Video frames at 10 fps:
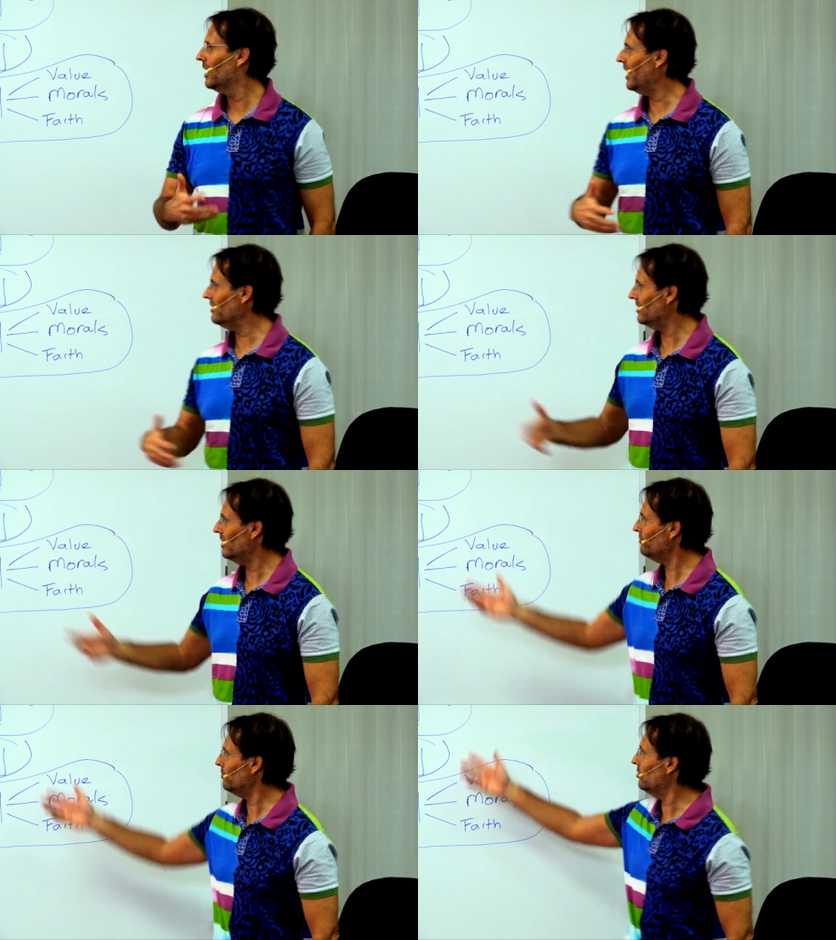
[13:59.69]
And
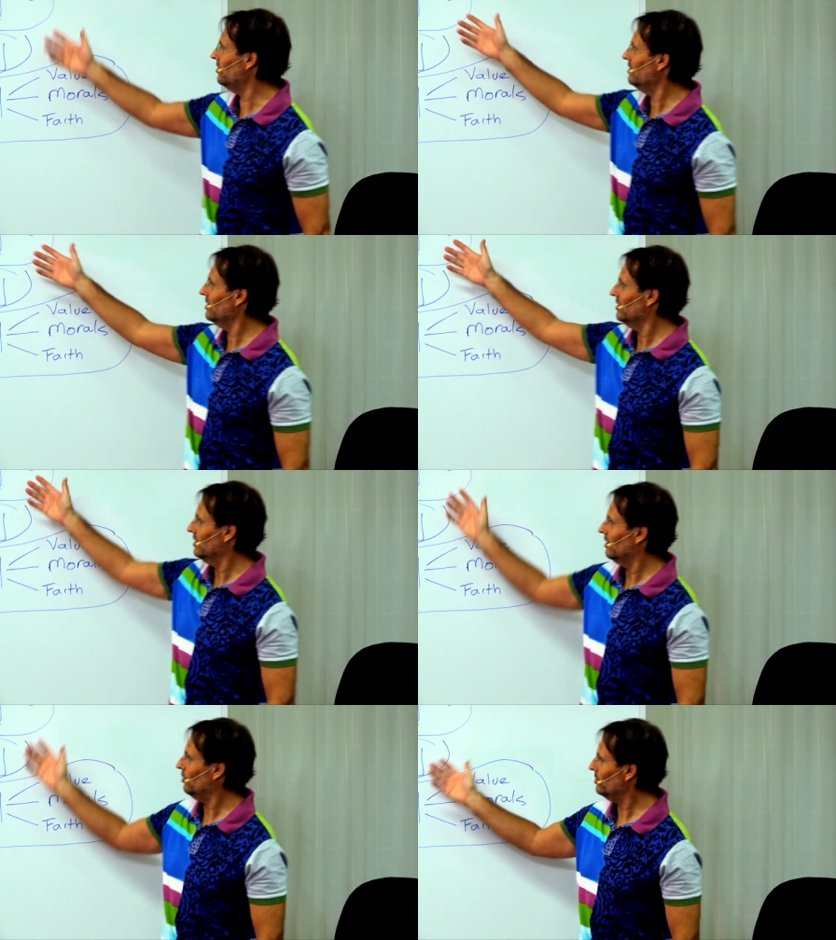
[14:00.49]
therefore,
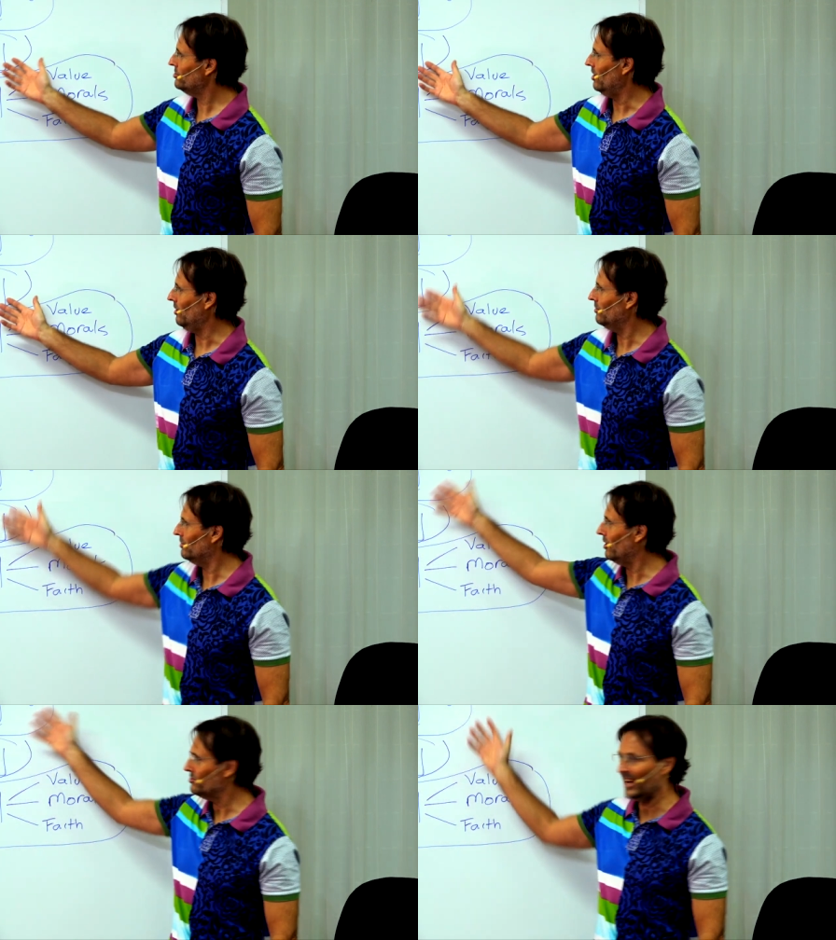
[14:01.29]
also,
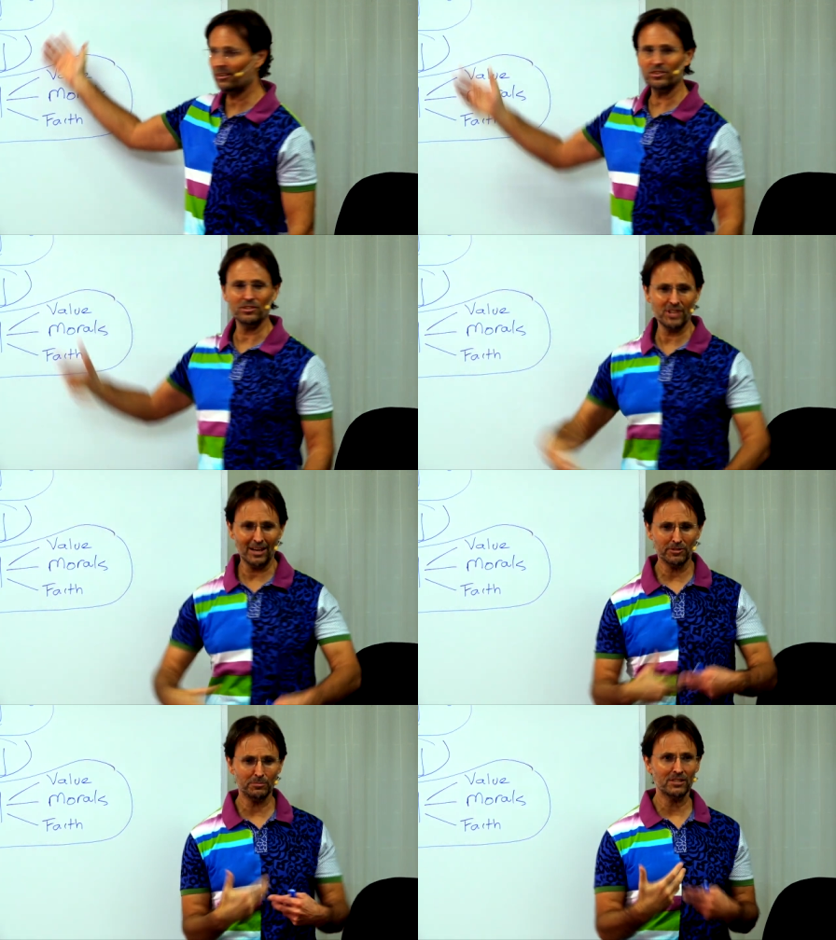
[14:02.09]
those attitudes
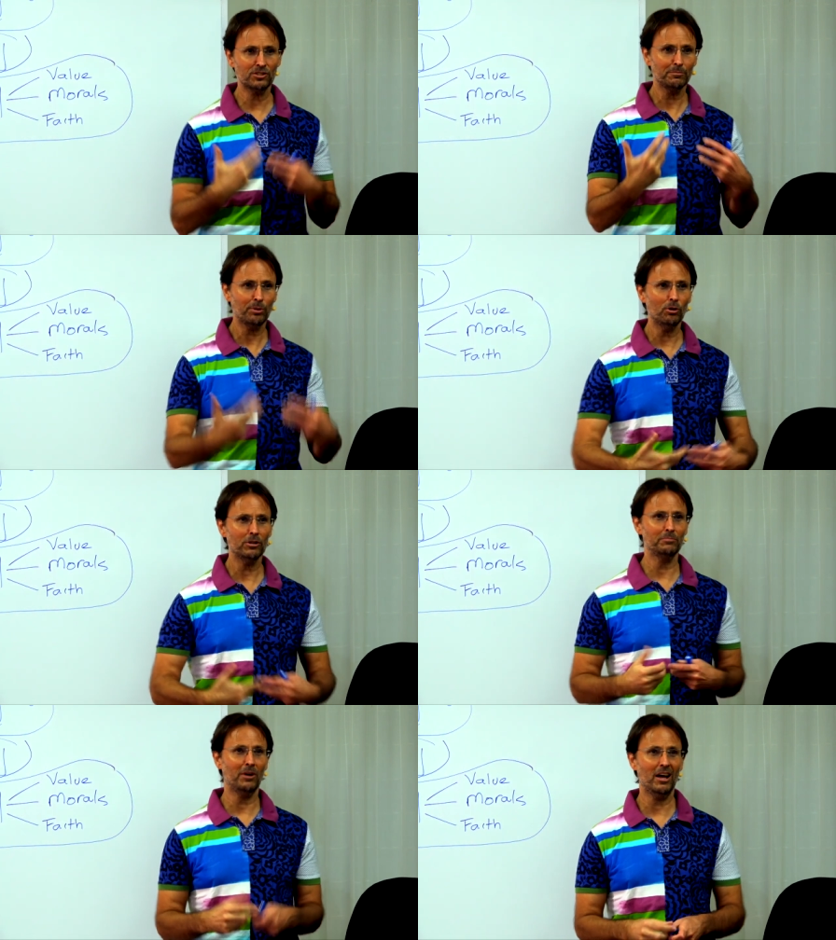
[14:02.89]
have to be
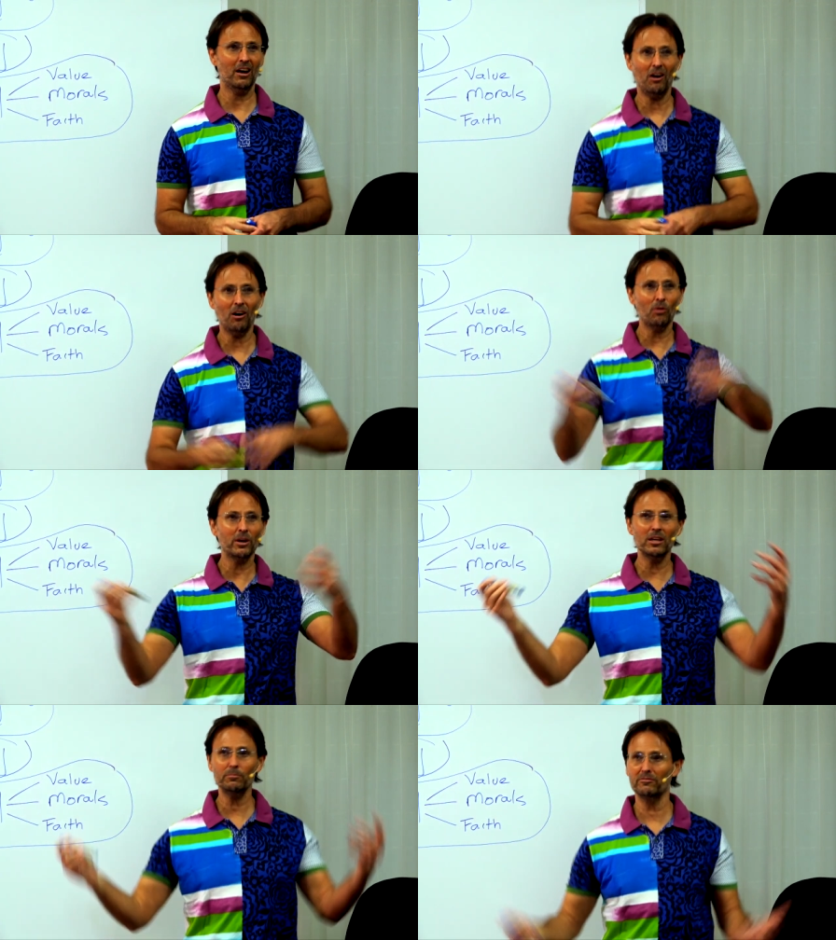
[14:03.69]
supported by a whole
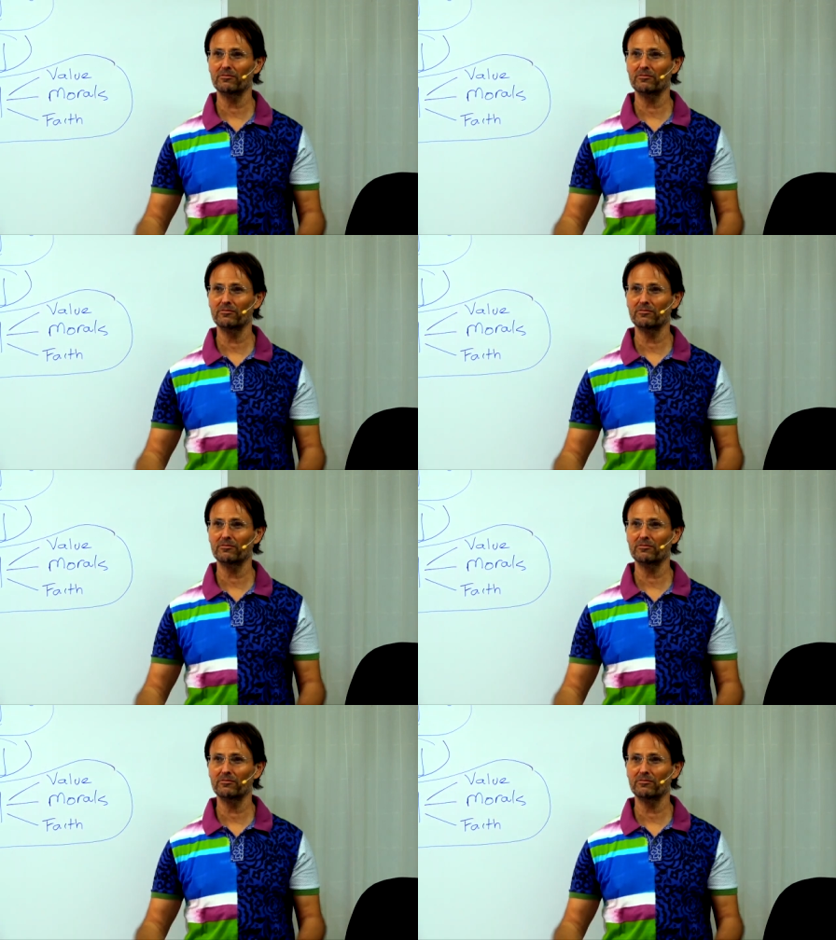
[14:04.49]
heap